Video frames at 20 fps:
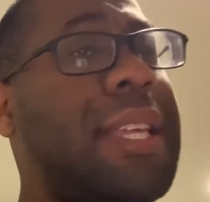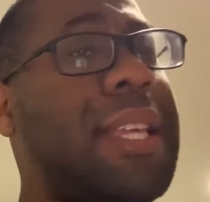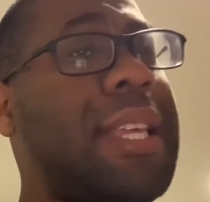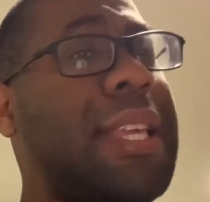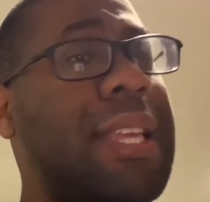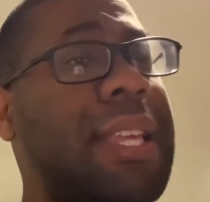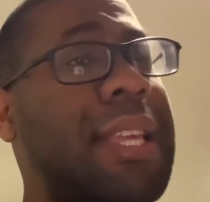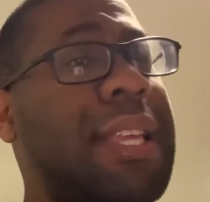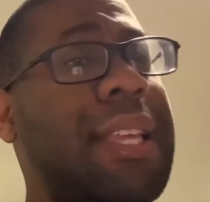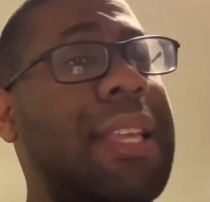
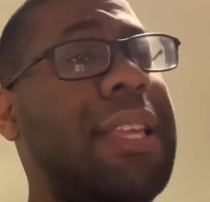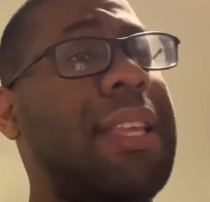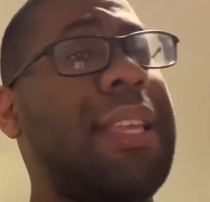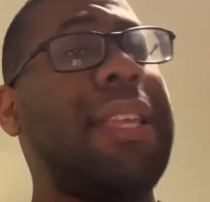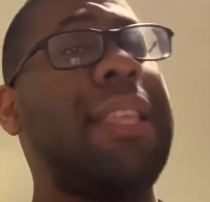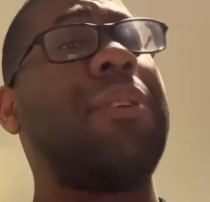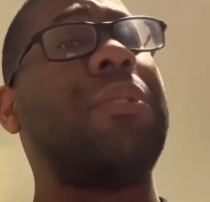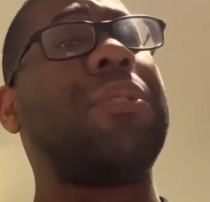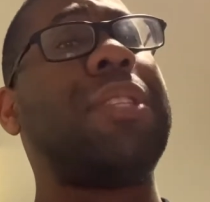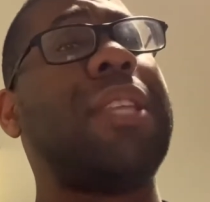
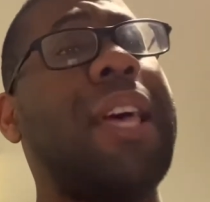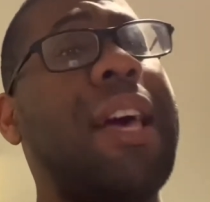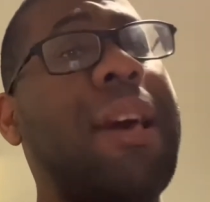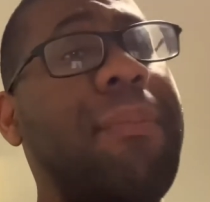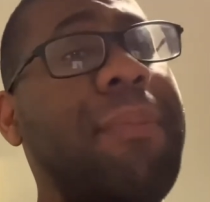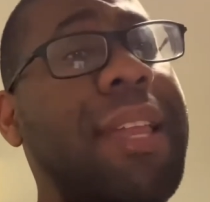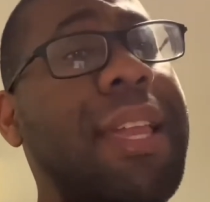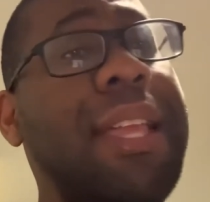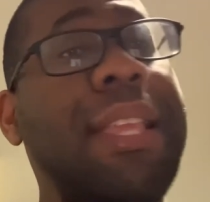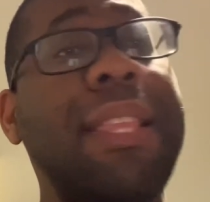You don't tell
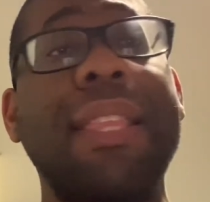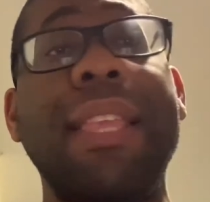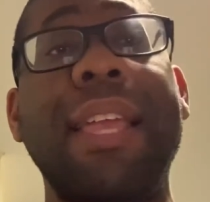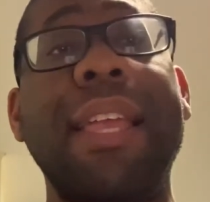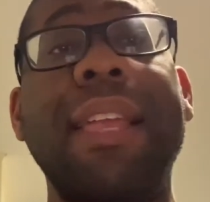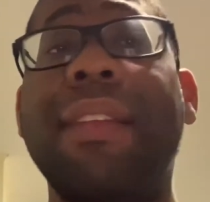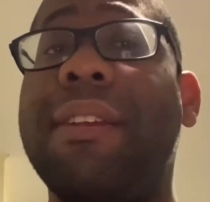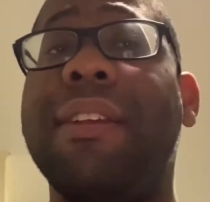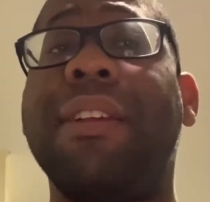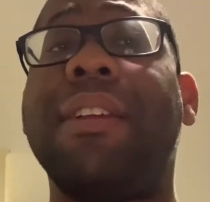me
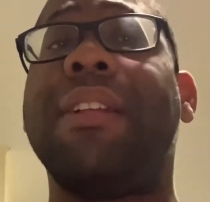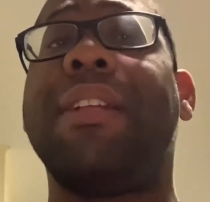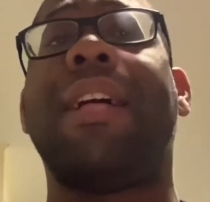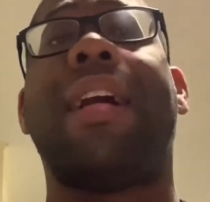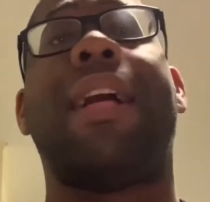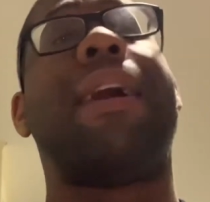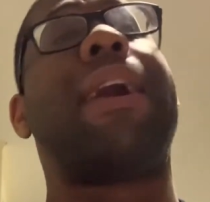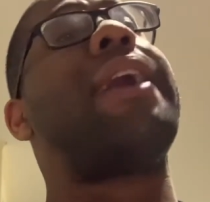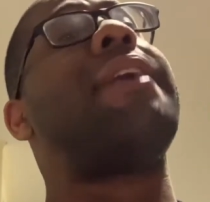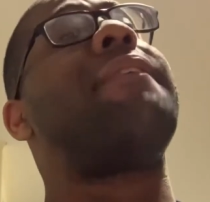anything?
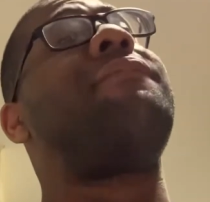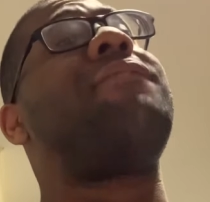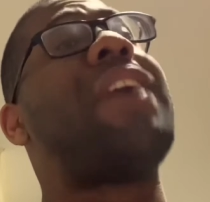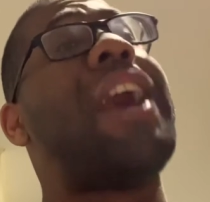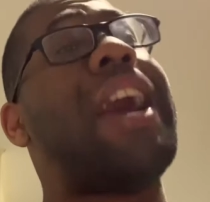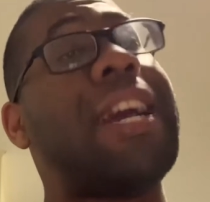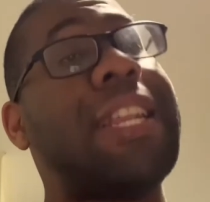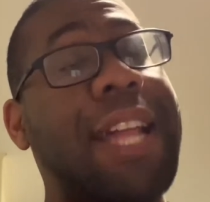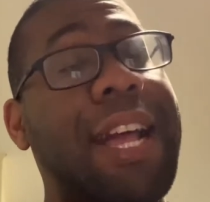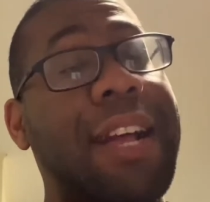I got to
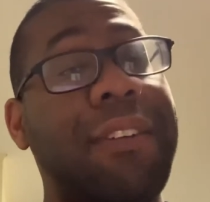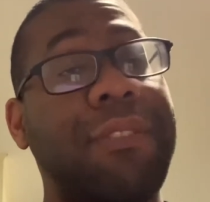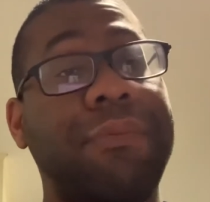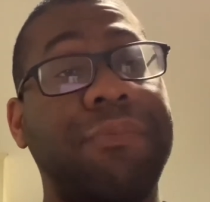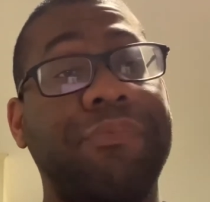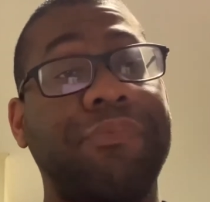find out.